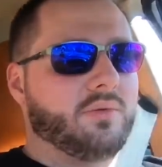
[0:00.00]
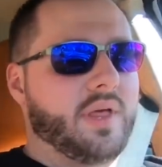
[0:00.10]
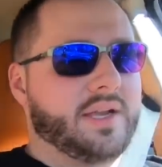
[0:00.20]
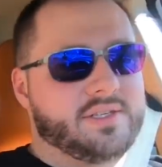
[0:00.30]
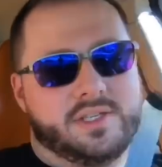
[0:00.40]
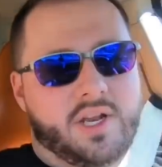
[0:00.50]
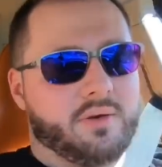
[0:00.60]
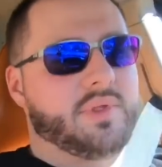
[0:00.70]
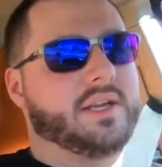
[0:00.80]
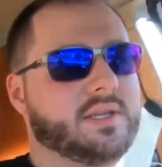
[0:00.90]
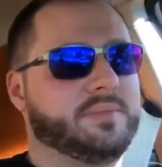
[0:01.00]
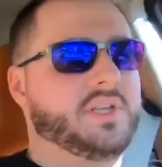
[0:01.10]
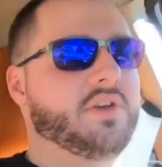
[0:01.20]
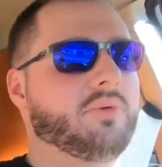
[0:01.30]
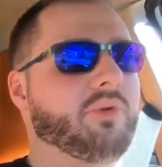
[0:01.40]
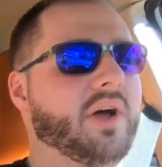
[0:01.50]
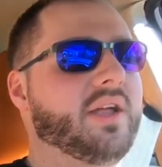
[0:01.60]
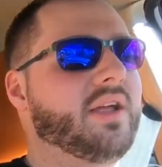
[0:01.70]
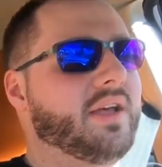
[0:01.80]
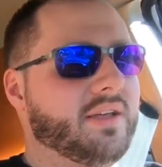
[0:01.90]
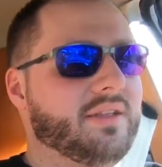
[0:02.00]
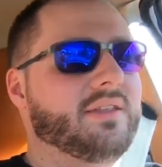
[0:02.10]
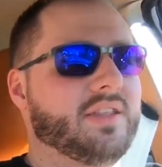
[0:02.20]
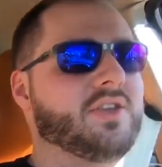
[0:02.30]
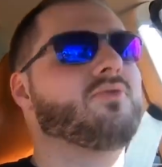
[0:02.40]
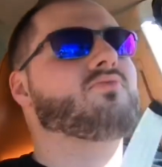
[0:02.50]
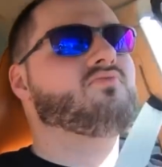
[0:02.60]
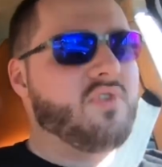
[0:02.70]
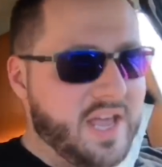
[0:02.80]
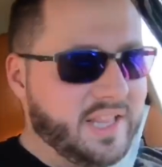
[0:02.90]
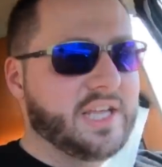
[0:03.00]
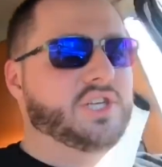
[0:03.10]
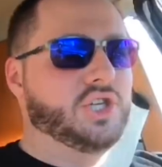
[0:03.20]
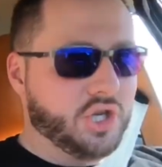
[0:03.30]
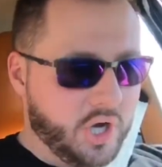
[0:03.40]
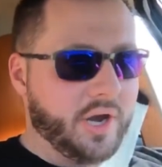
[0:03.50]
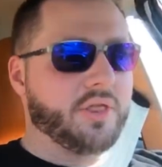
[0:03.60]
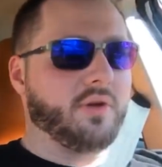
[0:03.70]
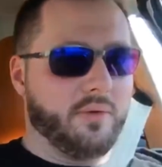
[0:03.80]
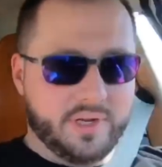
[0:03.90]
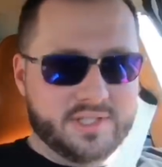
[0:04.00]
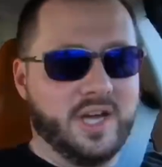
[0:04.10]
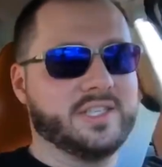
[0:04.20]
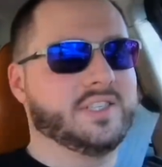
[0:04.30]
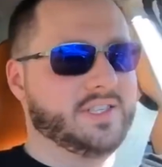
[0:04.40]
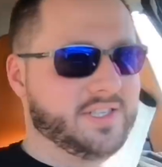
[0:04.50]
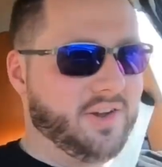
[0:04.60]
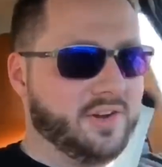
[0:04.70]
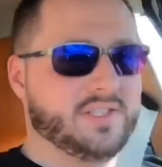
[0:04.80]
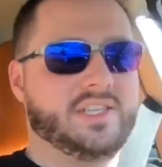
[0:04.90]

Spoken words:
that's up to you, but you really should throw an exhaust on these cars.